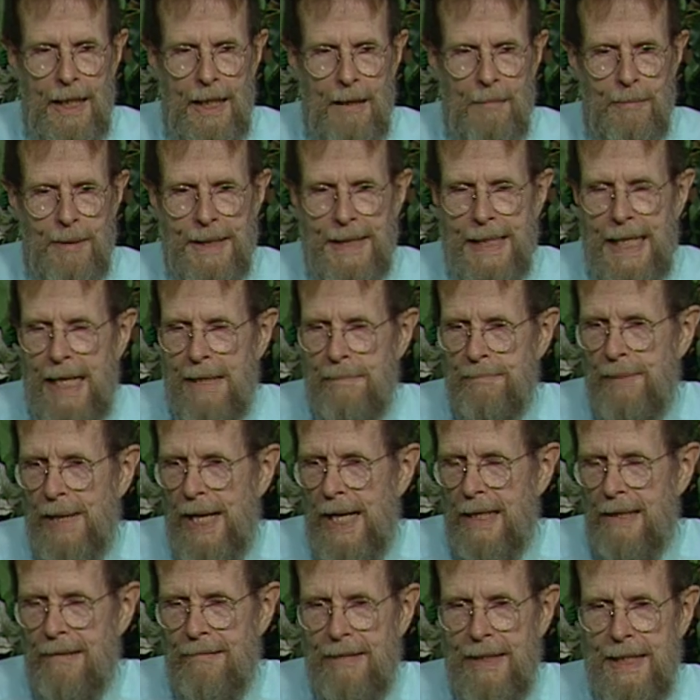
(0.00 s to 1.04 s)
But that
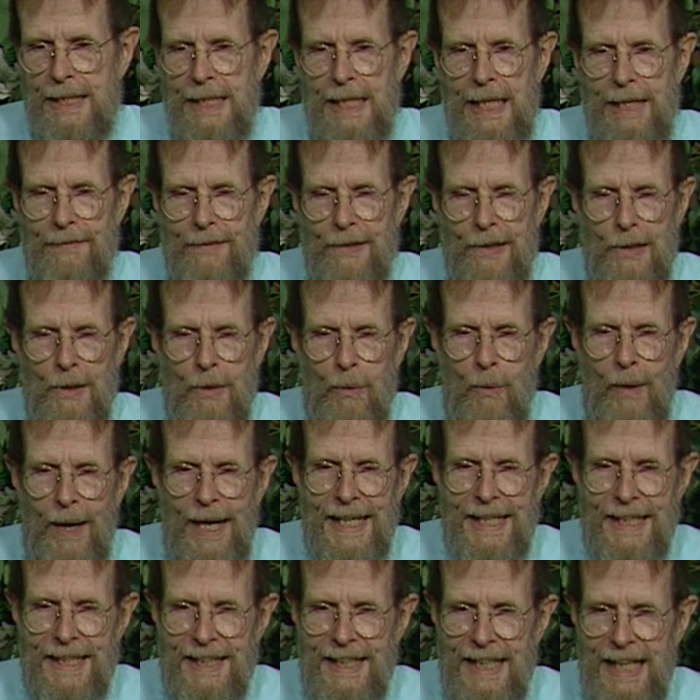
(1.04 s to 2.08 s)
battery never
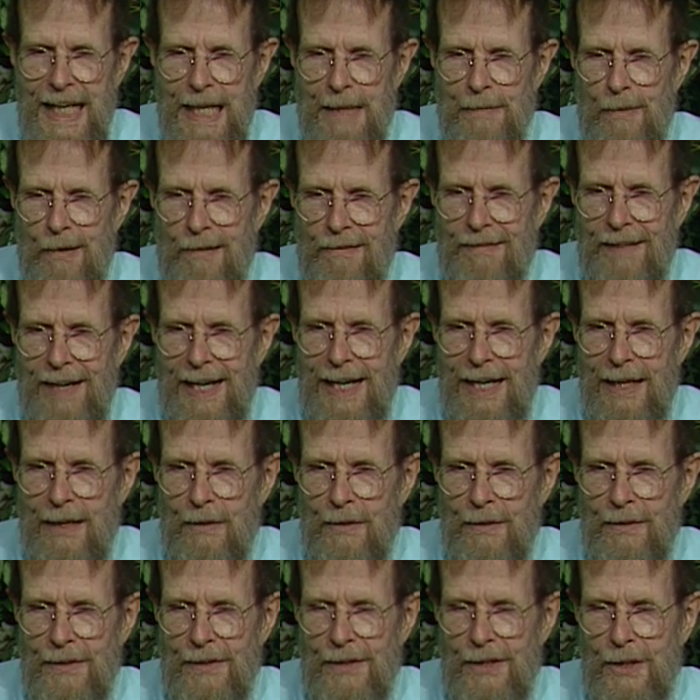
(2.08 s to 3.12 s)
quite came
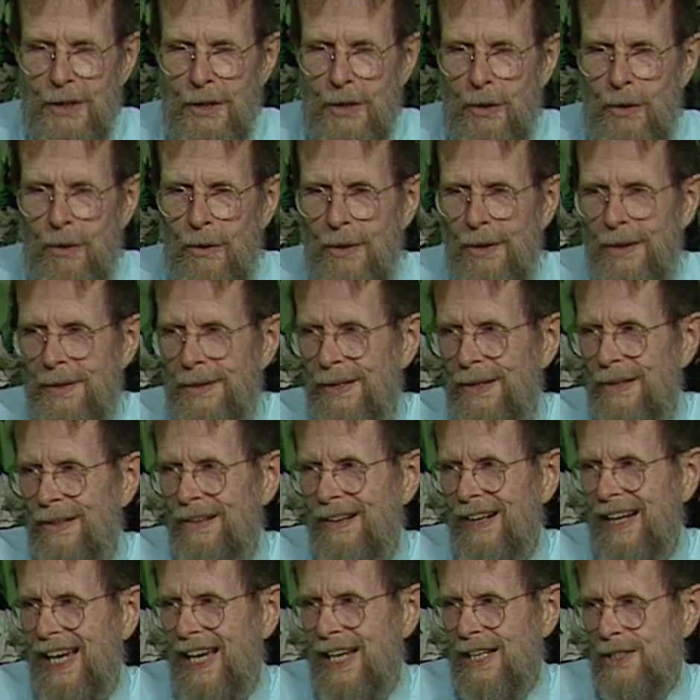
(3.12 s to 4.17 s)
around the
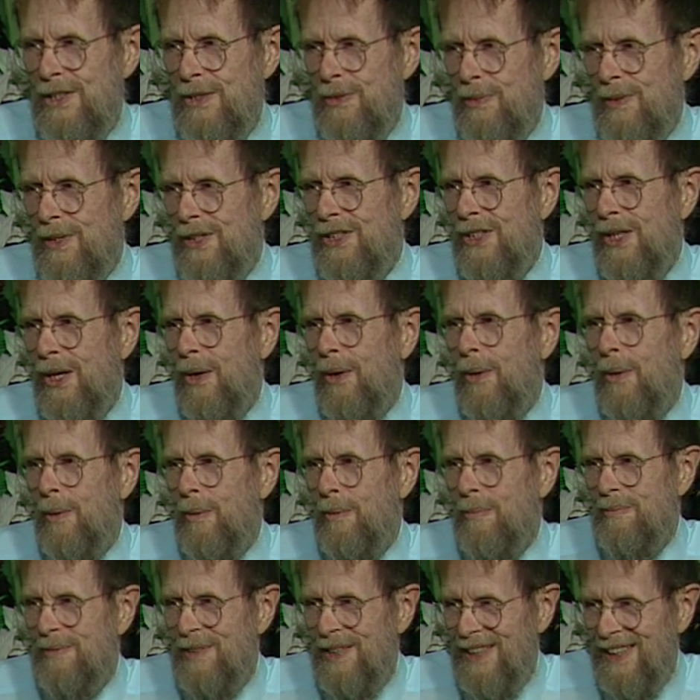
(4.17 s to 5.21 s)
corner as was
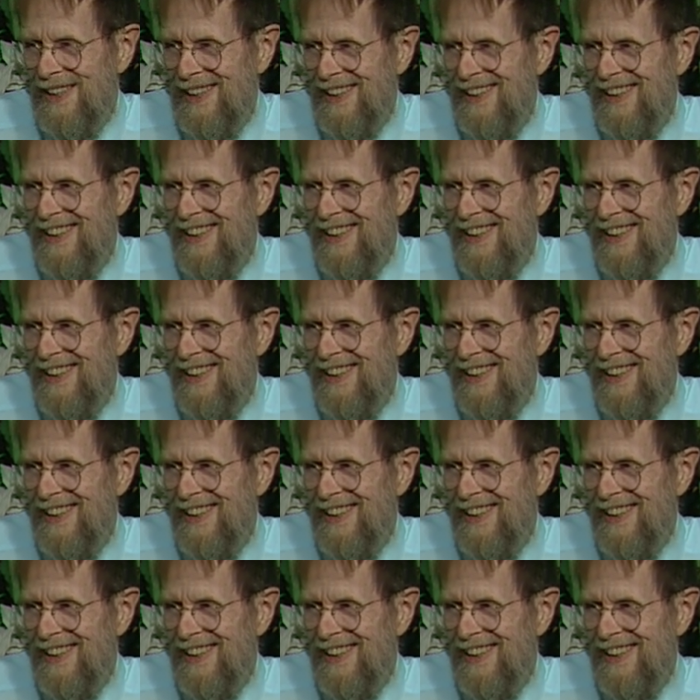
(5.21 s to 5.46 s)
hoped.